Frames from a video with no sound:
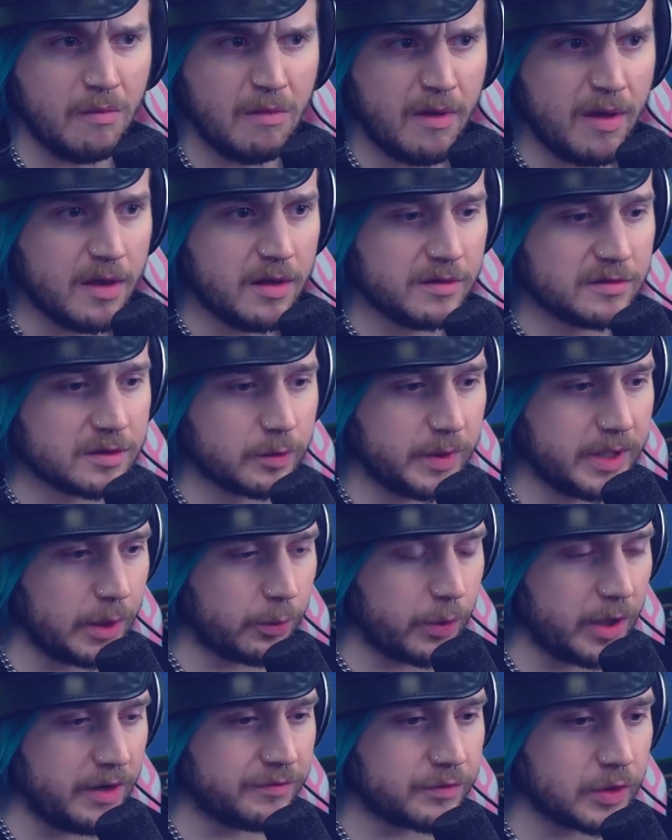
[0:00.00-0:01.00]
So we get
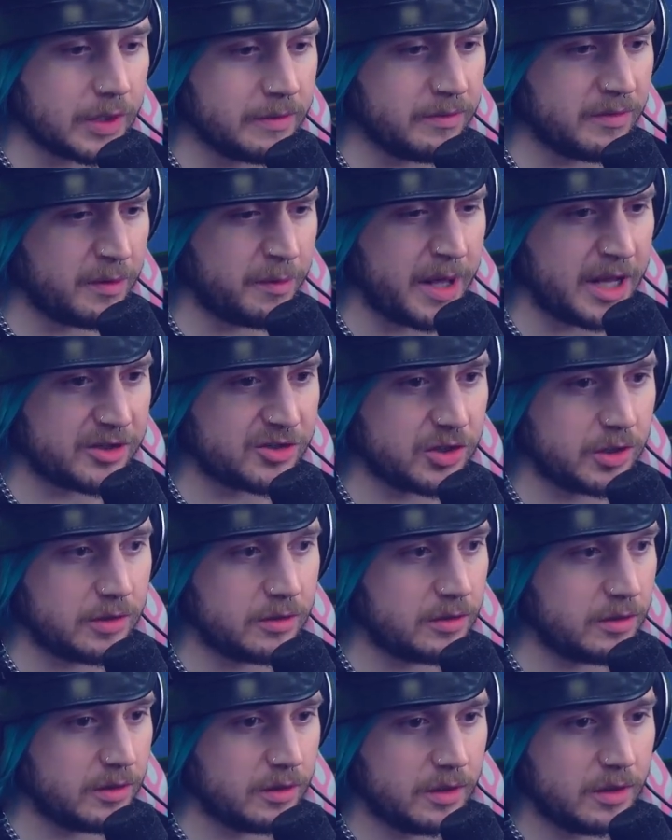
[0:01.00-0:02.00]
rid of Dream Dimension.
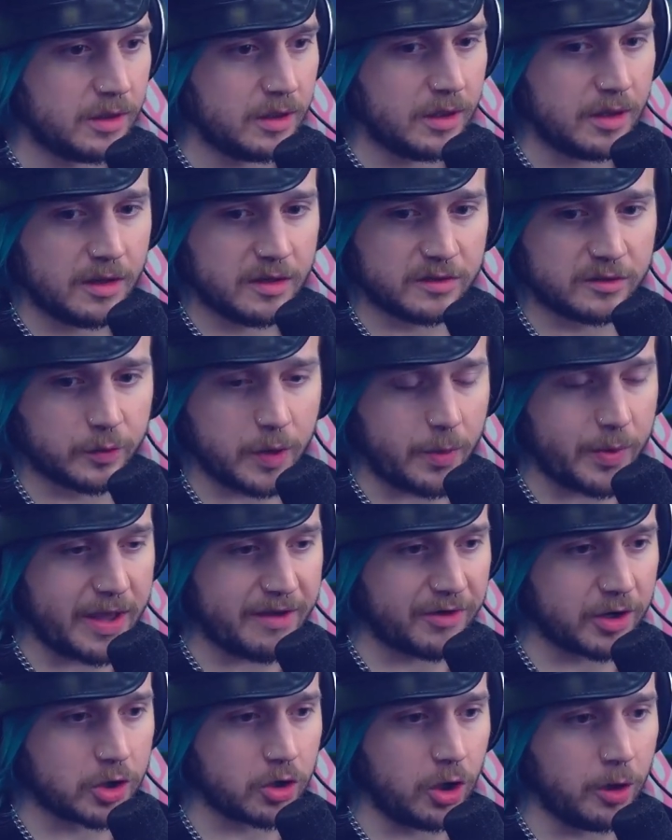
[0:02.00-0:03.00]
That's why we have
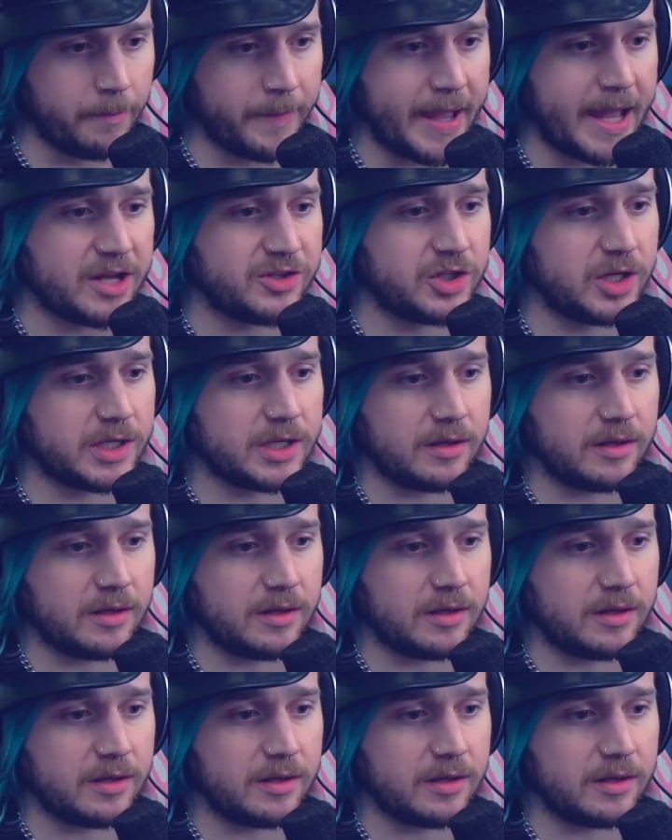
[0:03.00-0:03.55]
our girl Magic.